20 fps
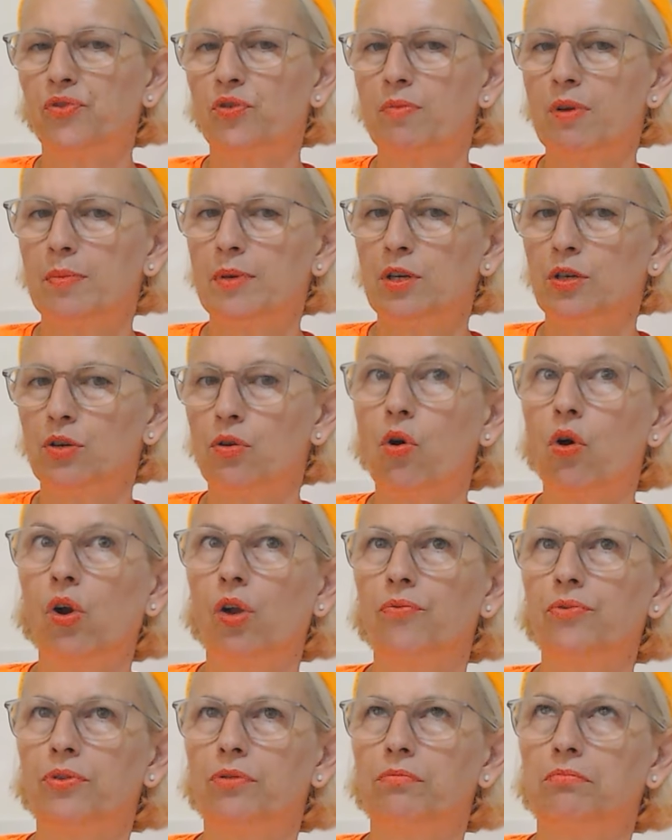maybe not all
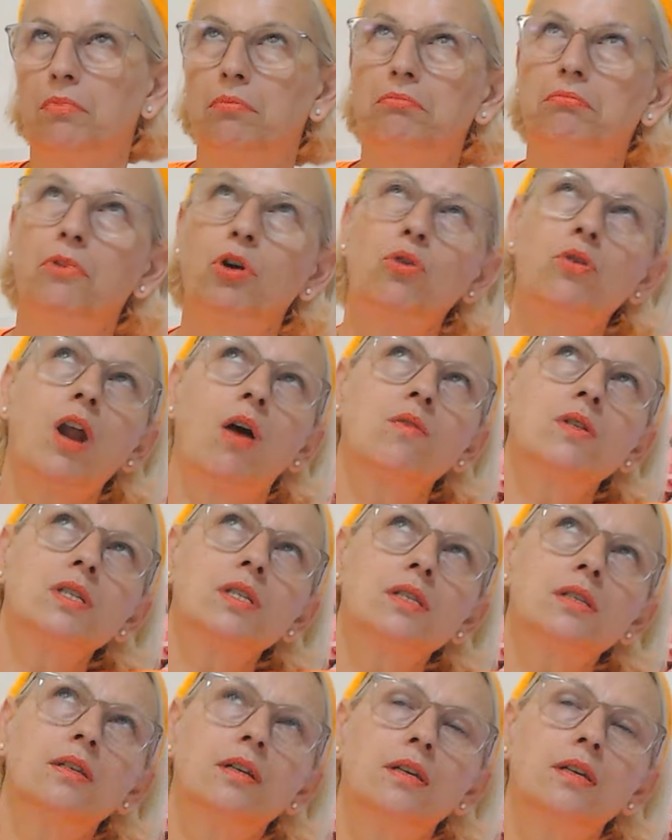of you, who knows.